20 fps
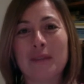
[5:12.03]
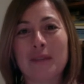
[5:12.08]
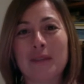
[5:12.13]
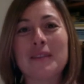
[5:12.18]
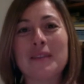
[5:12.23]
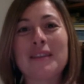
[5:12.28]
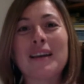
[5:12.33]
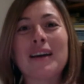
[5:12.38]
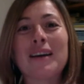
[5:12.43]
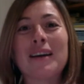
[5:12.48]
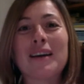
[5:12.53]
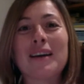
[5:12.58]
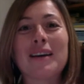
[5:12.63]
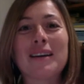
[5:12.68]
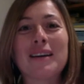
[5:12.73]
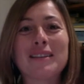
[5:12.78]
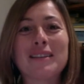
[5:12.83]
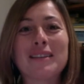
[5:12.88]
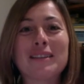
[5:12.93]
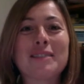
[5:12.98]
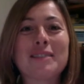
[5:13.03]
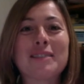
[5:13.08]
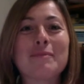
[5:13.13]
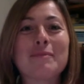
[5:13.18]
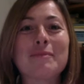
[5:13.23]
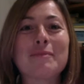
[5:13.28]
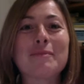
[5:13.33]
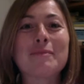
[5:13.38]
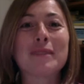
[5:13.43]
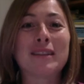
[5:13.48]

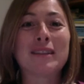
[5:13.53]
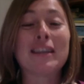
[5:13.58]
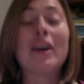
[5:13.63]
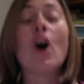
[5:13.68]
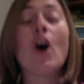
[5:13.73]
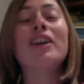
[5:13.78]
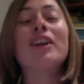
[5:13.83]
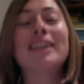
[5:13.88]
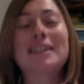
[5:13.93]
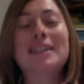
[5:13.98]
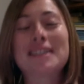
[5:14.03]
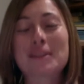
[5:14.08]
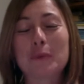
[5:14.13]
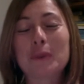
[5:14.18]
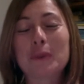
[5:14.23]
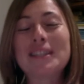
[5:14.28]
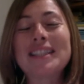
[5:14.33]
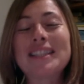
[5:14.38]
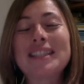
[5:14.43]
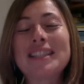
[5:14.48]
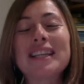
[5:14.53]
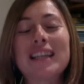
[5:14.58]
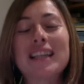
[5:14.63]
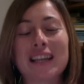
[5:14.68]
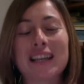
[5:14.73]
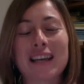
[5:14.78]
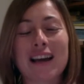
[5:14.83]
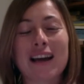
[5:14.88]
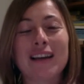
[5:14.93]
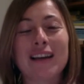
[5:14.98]
the audience will
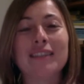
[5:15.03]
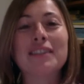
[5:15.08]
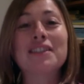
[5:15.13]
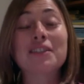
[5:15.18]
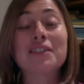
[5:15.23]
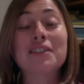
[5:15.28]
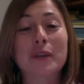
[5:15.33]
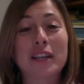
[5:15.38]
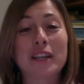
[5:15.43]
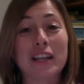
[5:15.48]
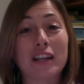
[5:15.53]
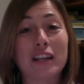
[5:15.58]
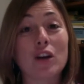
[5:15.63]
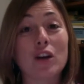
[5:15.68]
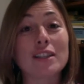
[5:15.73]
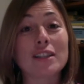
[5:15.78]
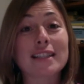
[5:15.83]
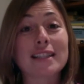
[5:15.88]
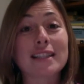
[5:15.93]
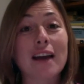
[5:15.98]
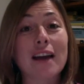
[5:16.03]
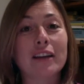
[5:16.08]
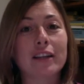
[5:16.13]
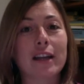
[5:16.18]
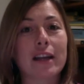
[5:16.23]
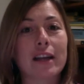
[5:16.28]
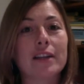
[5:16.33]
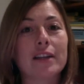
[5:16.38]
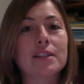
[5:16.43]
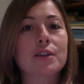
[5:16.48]
see at the screening
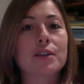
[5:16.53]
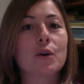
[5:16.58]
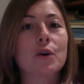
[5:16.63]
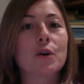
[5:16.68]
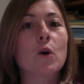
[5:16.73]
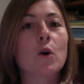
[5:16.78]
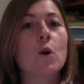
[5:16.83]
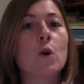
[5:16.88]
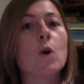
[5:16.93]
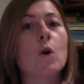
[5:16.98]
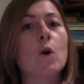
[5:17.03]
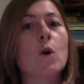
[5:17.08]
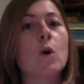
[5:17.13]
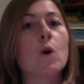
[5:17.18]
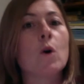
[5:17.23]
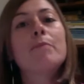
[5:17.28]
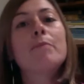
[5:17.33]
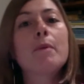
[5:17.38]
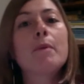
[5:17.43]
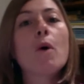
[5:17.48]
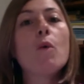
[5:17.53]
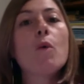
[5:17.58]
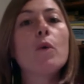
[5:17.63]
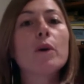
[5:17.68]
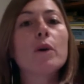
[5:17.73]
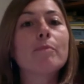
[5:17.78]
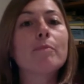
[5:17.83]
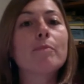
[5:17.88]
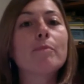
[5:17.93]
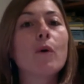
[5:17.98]
on Saturday. So
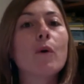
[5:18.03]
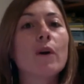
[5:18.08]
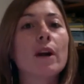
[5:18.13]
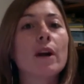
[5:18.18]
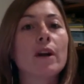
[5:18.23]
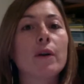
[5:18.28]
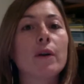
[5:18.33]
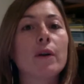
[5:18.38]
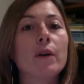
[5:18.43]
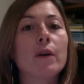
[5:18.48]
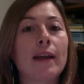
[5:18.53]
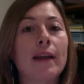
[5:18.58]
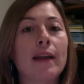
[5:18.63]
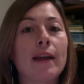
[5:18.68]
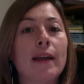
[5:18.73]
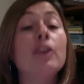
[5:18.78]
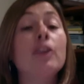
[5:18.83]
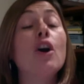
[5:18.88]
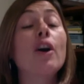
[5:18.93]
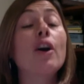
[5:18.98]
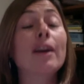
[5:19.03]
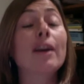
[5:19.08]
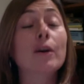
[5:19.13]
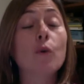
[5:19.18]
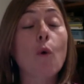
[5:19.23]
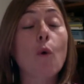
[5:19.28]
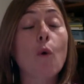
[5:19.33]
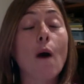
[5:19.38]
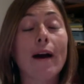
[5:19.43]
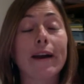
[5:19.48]
people were born and did
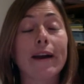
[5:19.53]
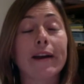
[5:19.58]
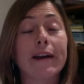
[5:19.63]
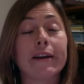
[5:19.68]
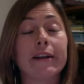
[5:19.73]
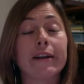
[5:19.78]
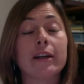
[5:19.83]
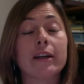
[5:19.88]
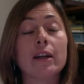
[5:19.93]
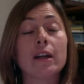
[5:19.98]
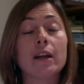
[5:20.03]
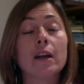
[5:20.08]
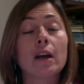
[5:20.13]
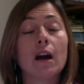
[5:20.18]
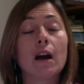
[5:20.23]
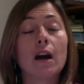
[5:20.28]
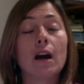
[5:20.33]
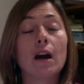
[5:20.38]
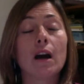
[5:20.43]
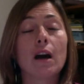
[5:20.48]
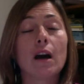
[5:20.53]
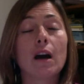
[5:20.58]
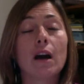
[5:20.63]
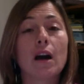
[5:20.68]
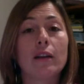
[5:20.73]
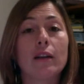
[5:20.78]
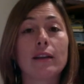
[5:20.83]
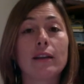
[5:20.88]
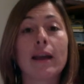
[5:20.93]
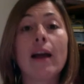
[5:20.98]
not acquire
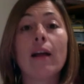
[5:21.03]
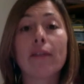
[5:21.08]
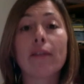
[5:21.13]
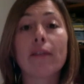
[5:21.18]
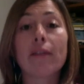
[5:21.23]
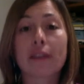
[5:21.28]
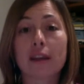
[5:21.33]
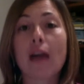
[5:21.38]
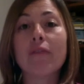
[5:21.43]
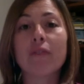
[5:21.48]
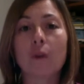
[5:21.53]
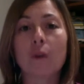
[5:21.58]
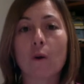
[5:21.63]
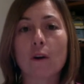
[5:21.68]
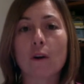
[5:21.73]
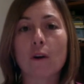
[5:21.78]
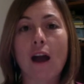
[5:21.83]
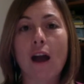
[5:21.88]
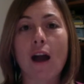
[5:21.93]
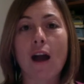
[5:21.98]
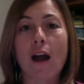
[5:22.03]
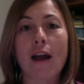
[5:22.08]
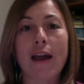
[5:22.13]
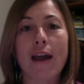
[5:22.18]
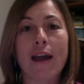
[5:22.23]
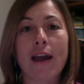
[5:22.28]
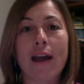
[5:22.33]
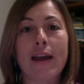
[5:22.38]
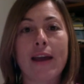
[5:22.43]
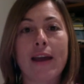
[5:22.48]
the healthy gut
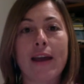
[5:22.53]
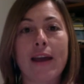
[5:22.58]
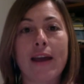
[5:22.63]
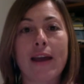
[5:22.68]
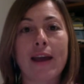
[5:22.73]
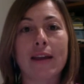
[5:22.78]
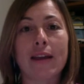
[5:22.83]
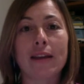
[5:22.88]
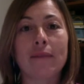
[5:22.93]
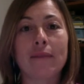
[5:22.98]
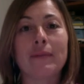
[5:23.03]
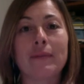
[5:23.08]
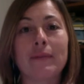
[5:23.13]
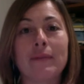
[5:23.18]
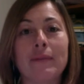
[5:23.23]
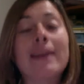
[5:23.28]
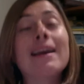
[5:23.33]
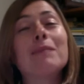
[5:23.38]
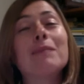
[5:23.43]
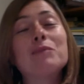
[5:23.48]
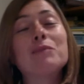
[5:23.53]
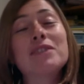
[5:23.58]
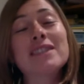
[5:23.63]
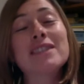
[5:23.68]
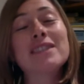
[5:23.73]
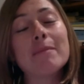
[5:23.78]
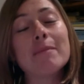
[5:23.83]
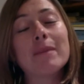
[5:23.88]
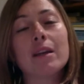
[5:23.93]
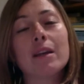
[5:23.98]
flora, and they come
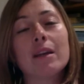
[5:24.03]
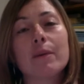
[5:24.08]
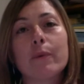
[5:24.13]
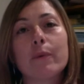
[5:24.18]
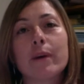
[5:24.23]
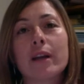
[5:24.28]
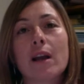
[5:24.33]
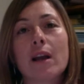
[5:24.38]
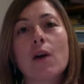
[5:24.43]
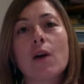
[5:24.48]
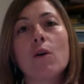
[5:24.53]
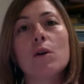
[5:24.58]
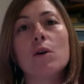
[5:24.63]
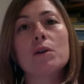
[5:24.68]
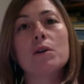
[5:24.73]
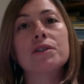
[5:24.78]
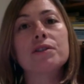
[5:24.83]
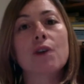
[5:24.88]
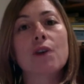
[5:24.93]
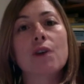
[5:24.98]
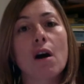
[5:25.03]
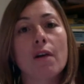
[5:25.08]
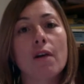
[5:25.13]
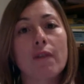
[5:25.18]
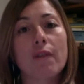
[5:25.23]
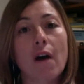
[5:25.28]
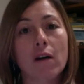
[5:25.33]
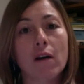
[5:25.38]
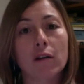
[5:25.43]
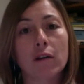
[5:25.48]
see me with a host
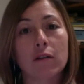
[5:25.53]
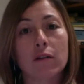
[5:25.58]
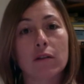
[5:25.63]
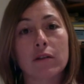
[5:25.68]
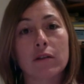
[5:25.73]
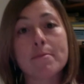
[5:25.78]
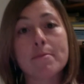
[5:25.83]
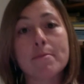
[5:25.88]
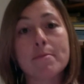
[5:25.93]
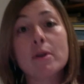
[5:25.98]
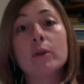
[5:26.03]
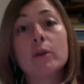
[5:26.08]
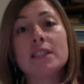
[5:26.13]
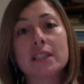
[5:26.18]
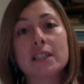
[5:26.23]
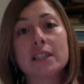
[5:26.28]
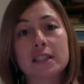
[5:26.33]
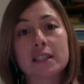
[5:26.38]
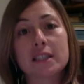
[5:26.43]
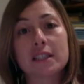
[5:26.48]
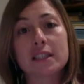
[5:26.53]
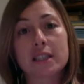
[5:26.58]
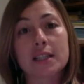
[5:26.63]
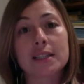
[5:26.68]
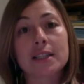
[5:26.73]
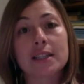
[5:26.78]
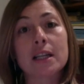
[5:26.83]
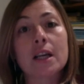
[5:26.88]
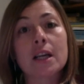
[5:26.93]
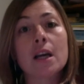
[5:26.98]
of autoimmune
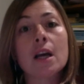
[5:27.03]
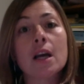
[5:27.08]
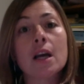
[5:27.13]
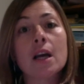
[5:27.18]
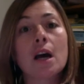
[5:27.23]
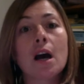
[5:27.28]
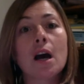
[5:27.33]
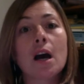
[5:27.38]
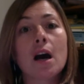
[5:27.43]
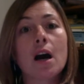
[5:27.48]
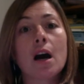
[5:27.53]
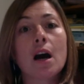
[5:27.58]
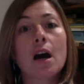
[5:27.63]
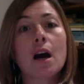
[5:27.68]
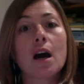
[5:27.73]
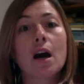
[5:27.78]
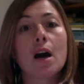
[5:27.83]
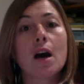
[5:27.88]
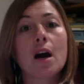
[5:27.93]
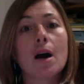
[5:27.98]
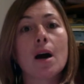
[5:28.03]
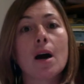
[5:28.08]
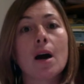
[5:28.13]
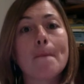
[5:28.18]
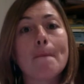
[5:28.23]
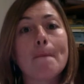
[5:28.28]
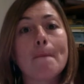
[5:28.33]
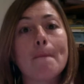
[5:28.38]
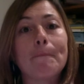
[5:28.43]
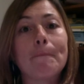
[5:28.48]
diseases,
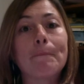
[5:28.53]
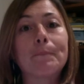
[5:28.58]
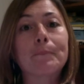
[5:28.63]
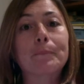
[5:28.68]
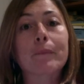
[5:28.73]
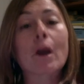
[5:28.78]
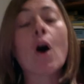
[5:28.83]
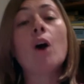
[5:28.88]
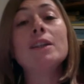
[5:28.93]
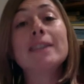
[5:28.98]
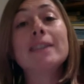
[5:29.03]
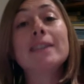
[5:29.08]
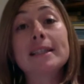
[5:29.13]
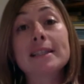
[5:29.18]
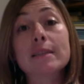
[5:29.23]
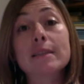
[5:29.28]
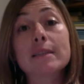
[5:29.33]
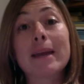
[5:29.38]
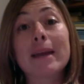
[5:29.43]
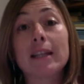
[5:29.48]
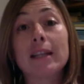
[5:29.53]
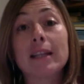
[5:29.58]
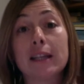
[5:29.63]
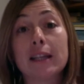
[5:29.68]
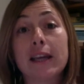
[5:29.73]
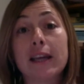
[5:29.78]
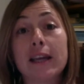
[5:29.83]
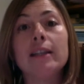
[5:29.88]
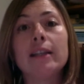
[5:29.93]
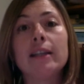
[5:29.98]
autism,
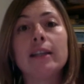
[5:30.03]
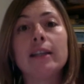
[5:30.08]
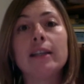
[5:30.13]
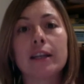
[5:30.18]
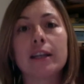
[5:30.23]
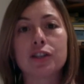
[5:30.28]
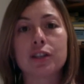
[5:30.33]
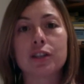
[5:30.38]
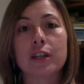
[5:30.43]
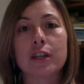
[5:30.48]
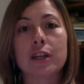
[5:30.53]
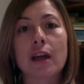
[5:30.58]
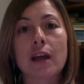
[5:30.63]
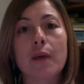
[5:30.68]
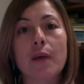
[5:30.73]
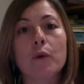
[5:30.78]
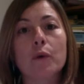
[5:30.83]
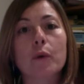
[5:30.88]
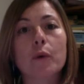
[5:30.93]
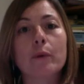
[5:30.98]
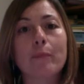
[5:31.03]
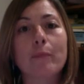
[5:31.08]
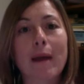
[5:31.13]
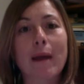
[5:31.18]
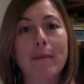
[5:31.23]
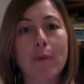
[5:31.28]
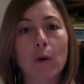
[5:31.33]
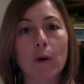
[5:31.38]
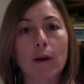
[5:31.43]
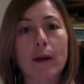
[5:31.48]
ADD, ADHD. I
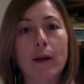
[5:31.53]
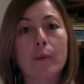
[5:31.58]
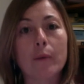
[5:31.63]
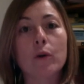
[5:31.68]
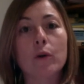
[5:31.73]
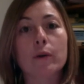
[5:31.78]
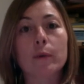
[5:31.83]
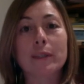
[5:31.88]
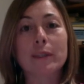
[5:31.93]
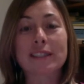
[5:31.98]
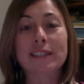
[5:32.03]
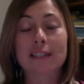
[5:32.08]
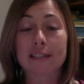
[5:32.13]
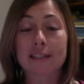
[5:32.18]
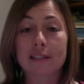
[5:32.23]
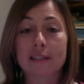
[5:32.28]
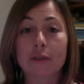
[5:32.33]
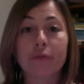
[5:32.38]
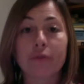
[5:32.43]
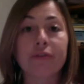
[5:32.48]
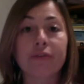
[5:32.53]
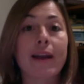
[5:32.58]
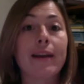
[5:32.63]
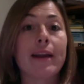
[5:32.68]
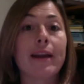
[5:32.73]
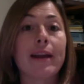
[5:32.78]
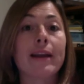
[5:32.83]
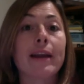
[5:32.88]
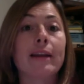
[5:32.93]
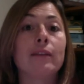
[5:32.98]
work with bipolar, I work with
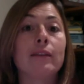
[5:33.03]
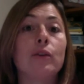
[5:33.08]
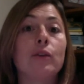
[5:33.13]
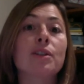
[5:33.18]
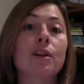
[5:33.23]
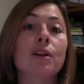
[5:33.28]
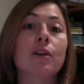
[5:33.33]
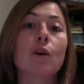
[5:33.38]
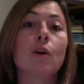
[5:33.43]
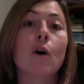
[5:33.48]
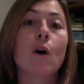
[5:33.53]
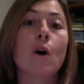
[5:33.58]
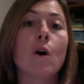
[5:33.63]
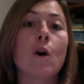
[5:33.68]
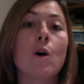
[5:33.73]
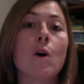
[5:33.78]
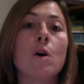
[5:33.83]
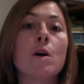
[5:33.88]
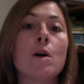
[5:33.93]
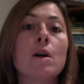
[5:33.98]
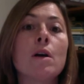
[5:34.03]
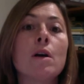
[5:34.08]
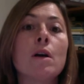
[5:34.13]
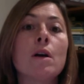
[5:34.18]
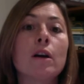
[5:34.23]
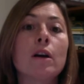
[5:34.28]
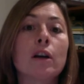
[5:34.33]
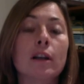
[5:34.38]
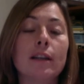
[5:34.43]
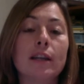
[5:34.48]
schizophrenic, and those are
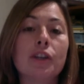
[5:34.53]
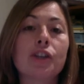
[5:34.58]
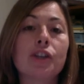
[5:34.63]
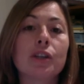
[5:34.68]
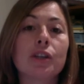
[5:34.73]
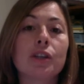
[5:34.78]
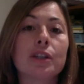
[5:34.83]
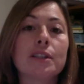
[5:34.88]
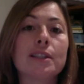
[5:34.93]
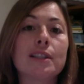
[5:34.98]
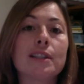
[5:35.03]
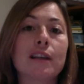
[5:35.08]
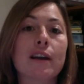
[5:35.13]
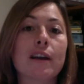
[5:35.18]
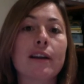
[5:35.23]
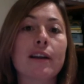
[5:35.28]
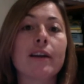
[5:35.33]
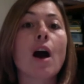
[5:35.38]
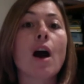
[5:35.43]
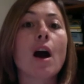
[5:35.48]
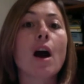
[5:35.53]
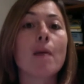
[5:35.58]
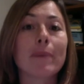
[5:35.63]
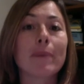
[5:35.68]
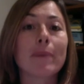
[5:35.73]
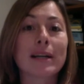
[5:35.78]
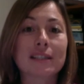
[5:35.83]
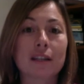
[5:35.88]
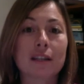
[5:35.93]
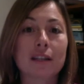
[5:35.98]
all conditions that are
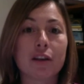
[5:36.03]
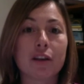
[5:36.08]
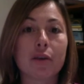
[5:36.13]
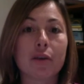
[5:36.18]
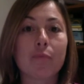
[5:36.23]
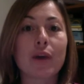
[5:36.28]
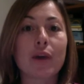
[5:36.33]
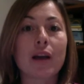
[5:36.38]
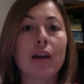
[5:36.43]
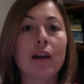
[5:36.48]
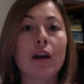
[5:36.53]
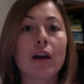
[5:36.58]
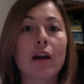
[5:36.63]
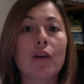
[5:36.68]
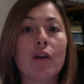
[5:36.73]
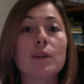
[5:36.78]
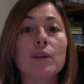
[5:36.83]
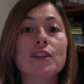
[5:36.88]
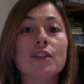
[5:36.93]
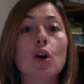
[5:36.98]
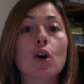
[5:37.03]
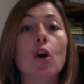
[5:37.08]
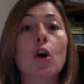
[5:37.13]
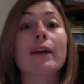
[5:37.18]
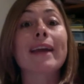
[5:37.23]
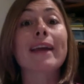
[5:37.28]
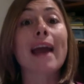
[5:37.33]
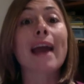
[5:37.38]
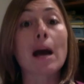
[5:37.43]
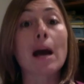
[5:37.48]
encompassed in the umbrella of what's
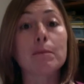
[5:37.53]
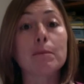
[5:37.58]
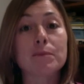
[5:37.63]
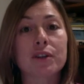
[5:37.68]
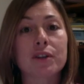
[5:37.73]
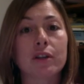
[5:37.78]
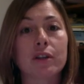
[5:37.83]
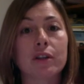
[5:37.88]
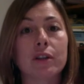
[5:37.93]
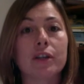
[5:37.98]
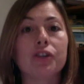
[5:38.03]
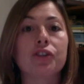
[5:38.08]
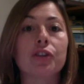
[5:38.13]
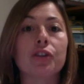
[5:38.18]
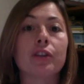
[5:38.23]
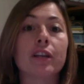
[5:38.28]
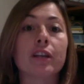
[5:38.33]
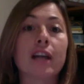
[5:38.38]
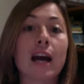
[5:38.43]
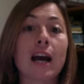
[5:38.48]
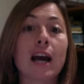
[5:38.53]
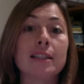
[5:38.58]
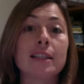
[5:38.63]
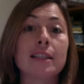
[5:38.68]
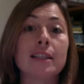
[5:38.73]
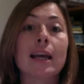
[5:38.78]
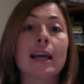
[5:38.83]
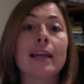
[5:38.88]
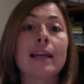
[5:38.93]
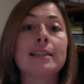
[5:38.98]
called GAPS condition,
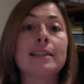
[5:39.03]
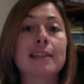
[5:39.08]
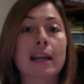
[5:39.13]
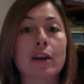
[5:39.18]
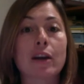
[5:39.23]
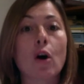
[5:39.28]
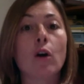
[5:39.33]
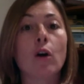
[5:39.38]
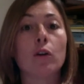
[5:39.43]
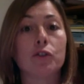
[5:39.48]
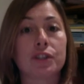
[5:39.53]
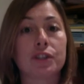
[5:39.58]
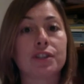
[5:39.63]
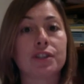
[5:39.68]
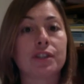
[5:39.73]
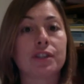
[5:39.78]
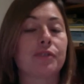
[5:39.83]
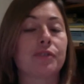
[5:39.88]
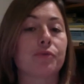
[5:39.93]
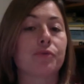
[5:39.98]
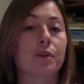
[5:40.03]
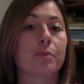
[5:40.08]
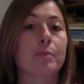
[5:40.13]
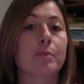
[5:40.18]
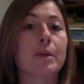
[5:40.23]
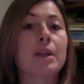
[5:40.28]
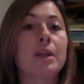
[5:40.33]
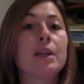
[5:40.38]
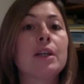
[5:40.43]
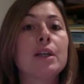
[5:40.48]
gut and psychology
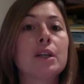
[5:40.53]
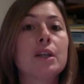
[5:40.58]
syndrome.